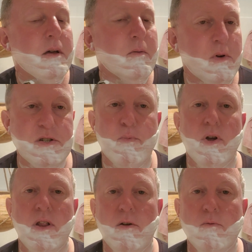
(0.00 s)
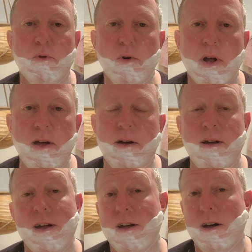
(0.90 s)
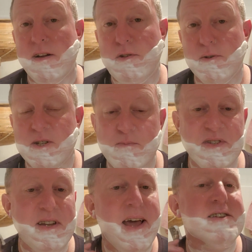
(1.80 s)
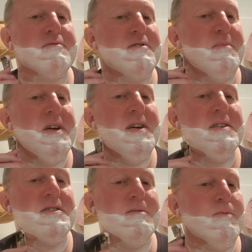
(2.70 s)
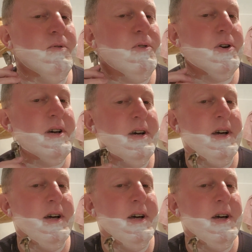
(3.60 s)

Was a pretty long walk. I took some snacks with me and some water,